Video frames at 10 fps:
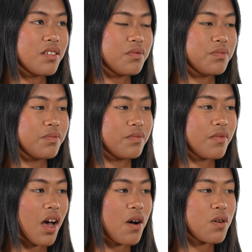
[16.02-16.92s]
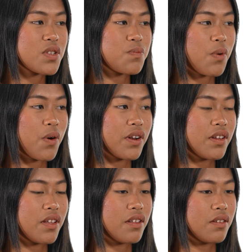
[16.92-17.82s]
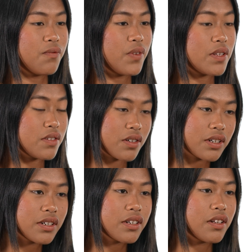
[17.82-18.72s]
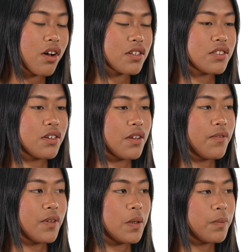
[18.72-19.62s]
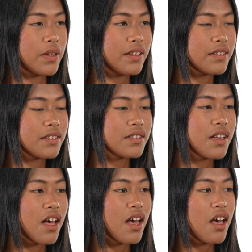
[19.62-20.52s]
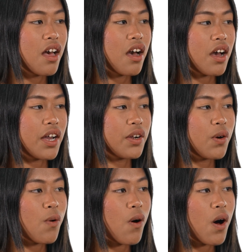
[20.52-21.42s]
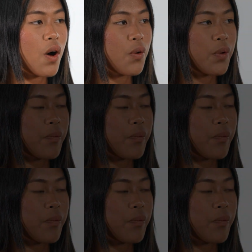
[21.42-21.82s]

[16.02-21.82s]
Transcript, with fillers: Um, I was born in Vintar, Ilocos Norte, Philippines. I grew up